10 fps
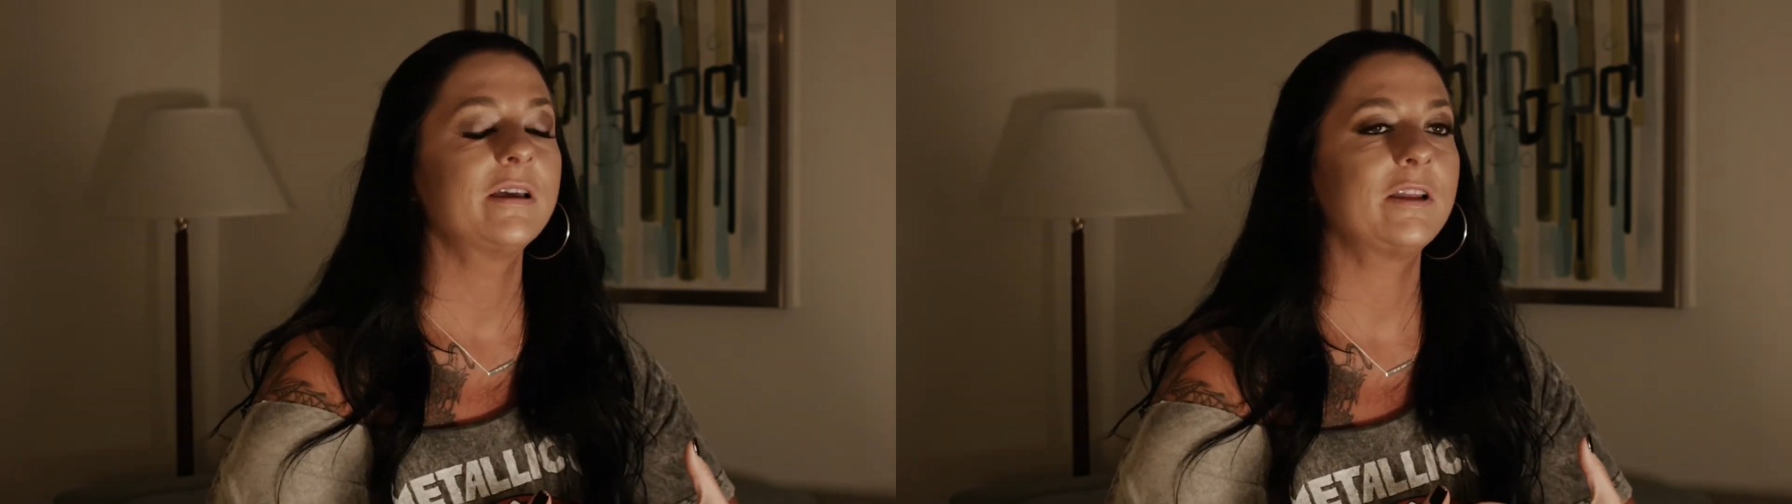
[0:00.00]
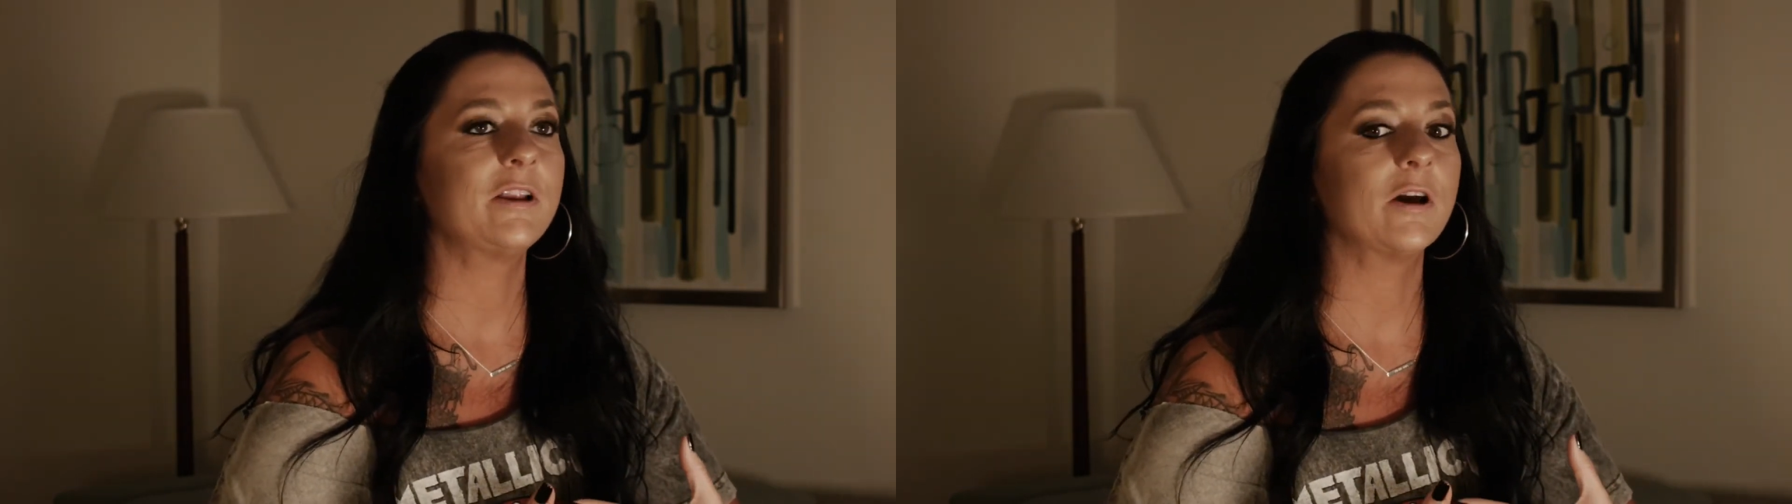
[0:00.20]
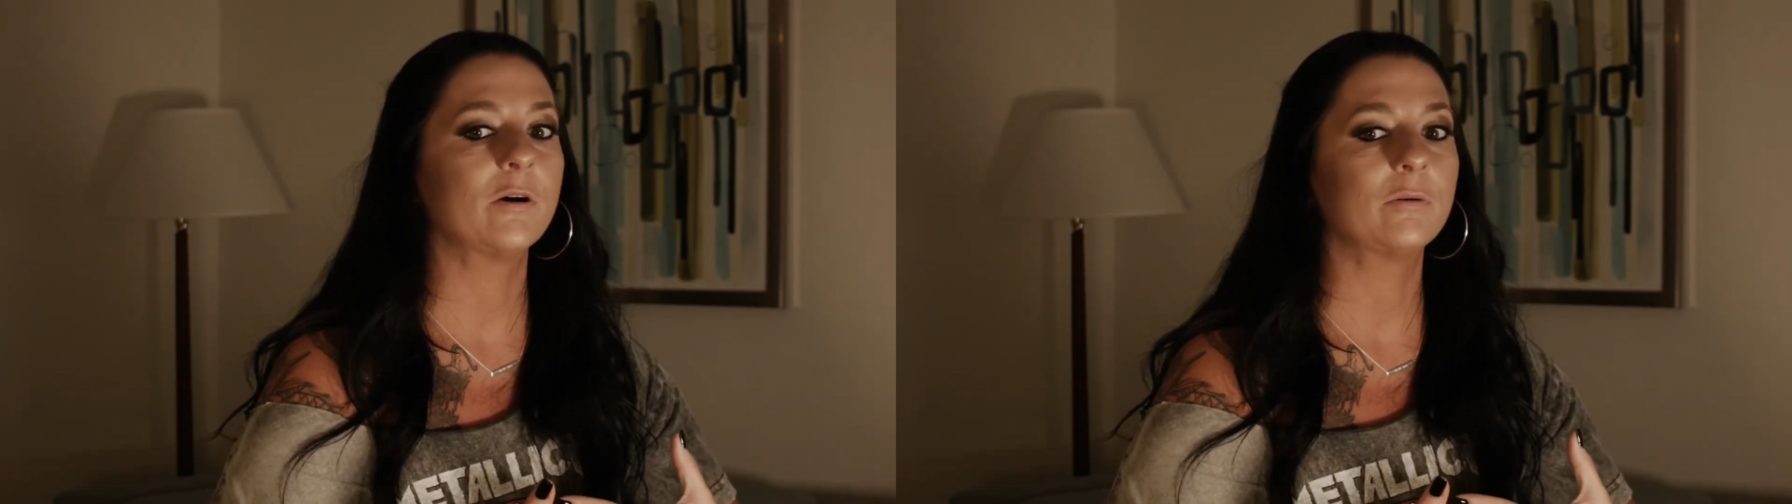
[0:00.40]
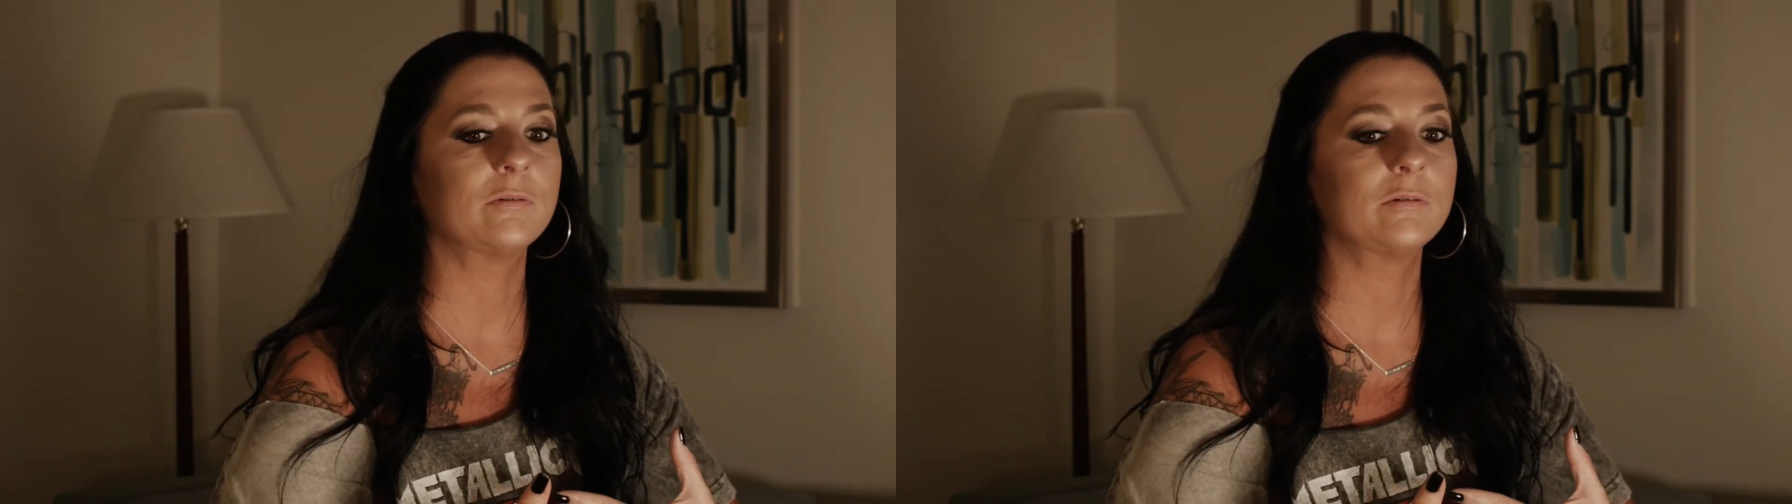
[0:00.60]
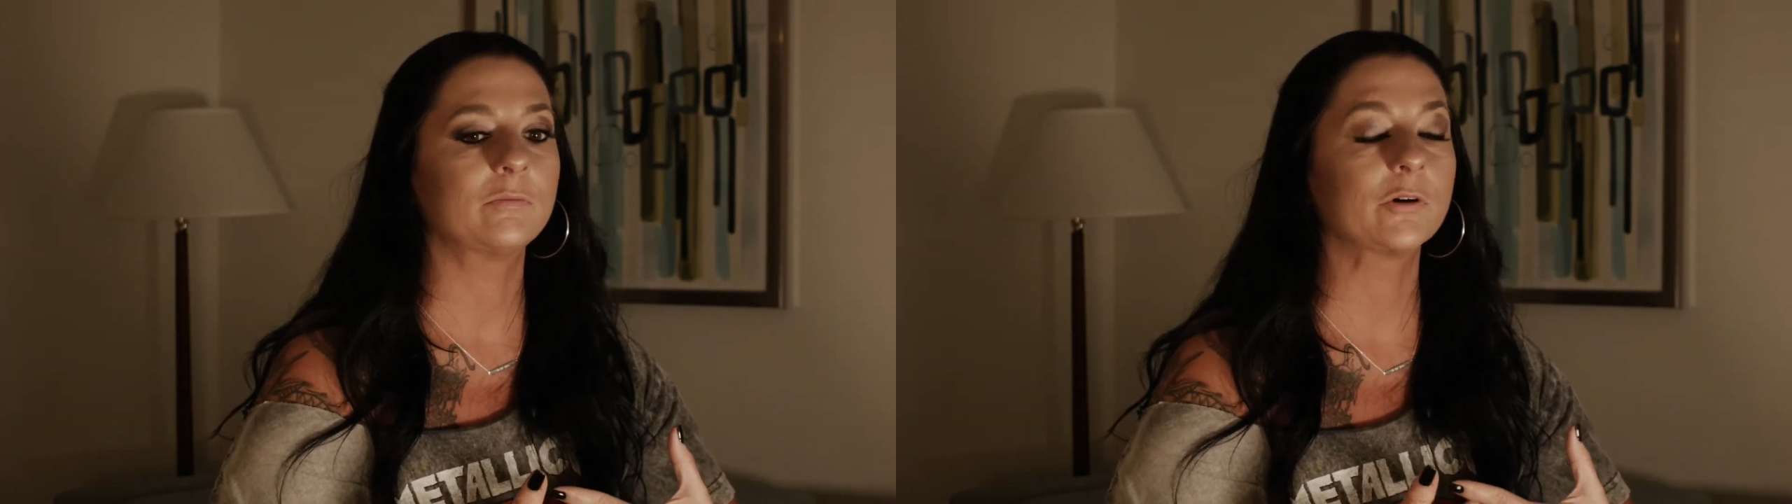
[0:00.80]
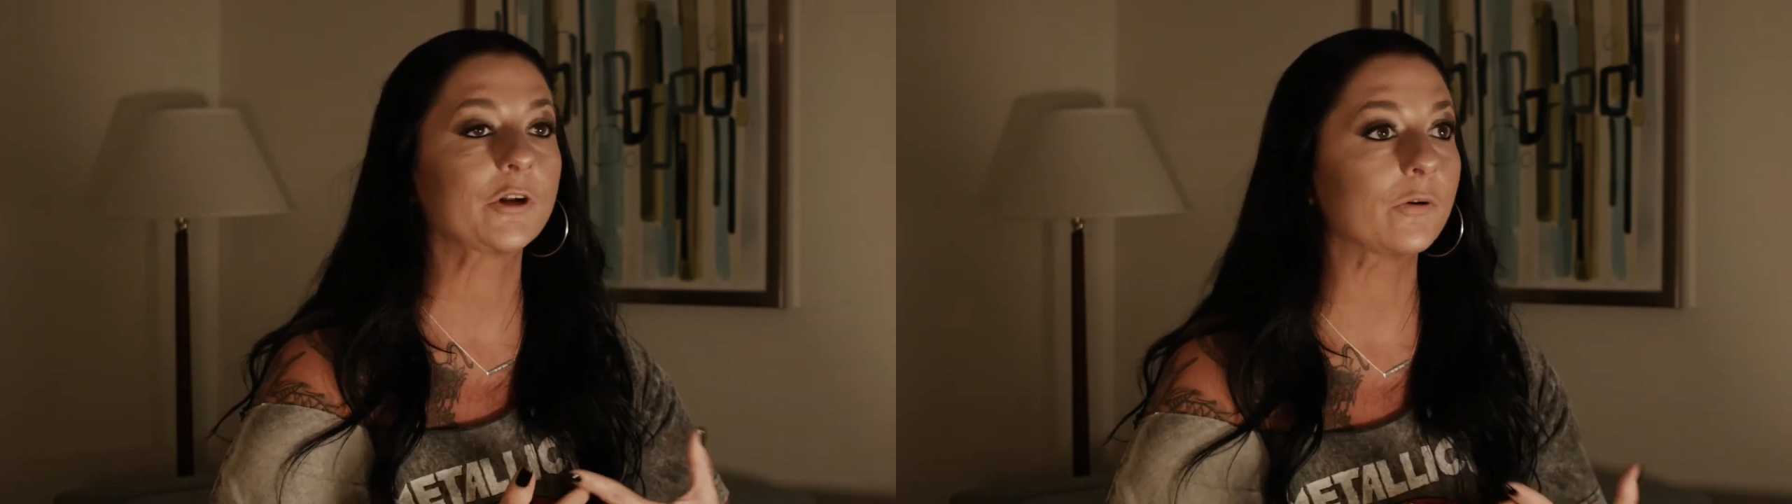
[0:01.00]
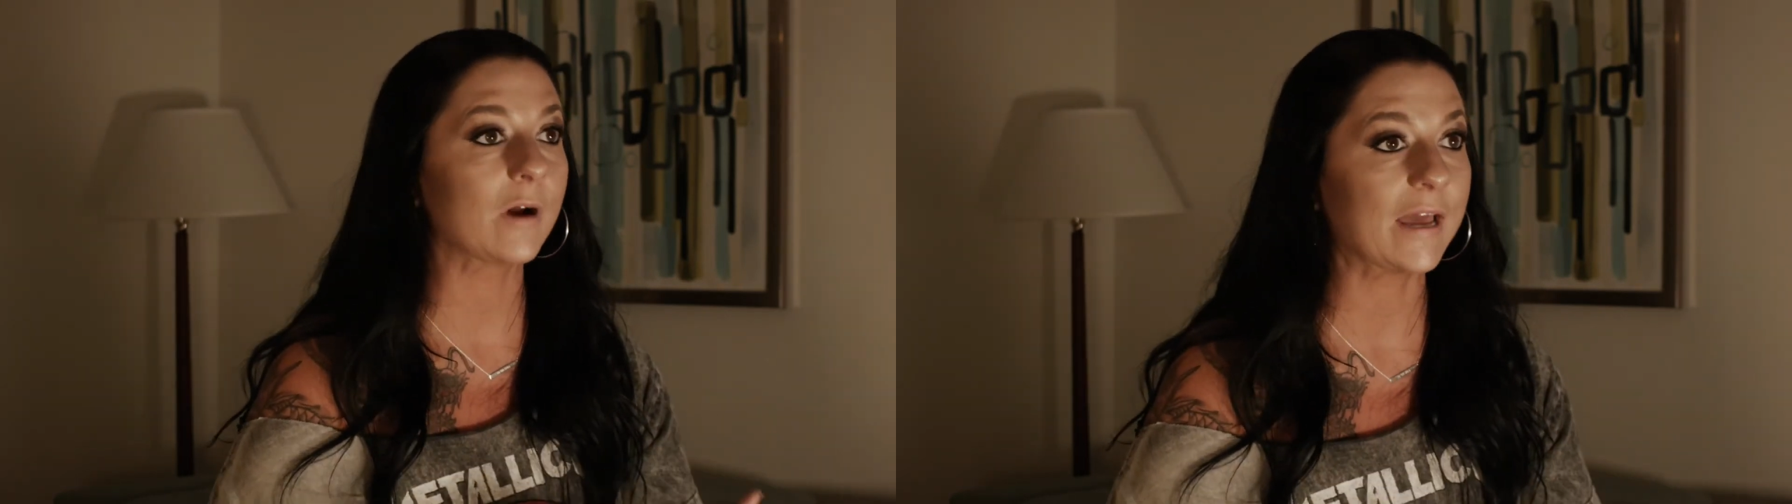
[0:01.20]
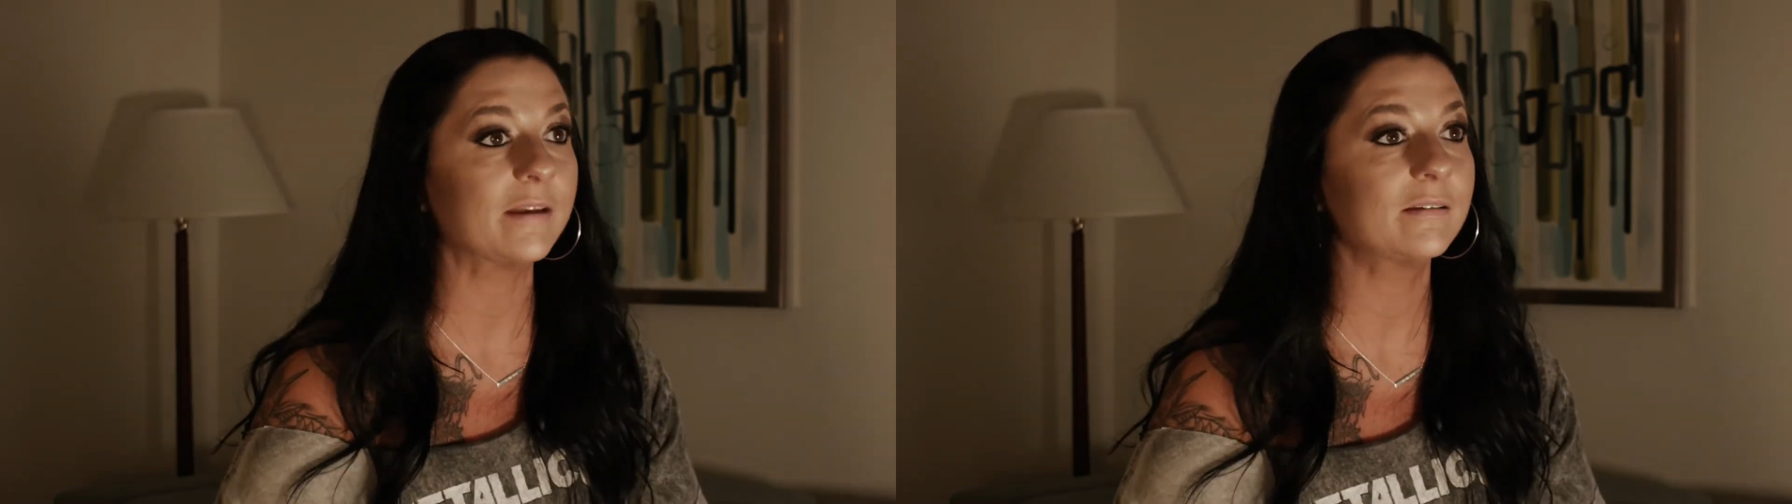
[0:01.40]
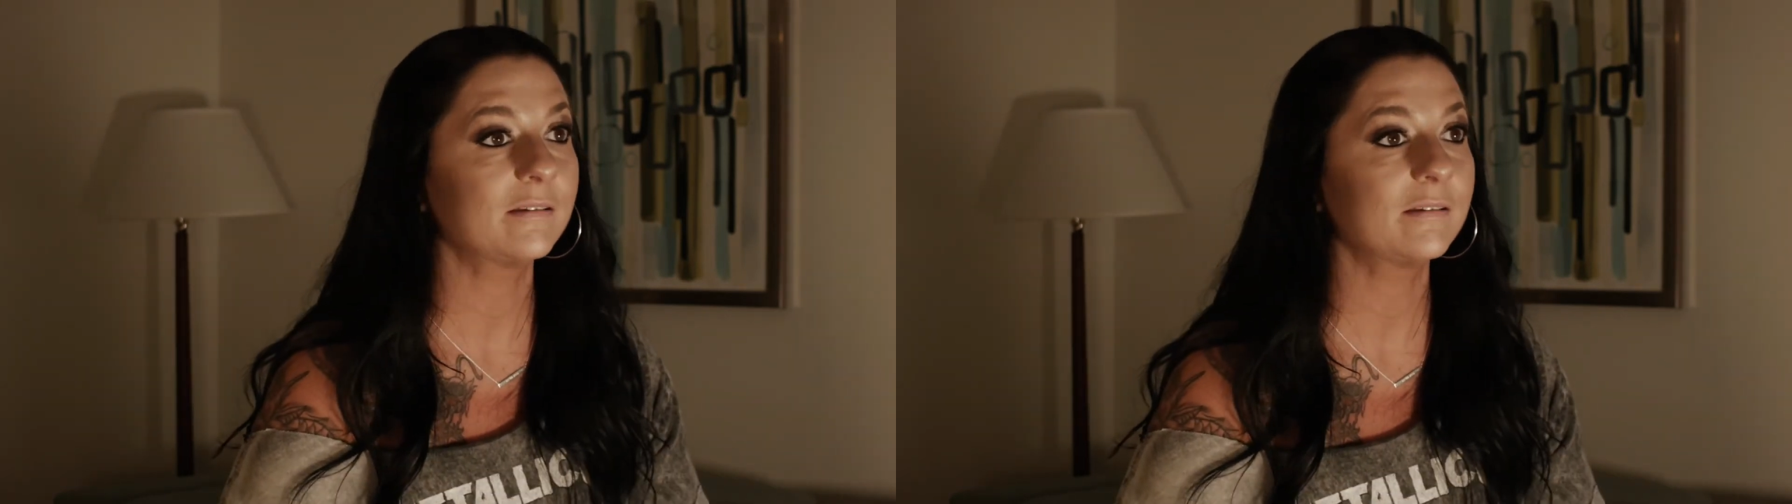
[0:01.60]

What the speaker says: you know, regret.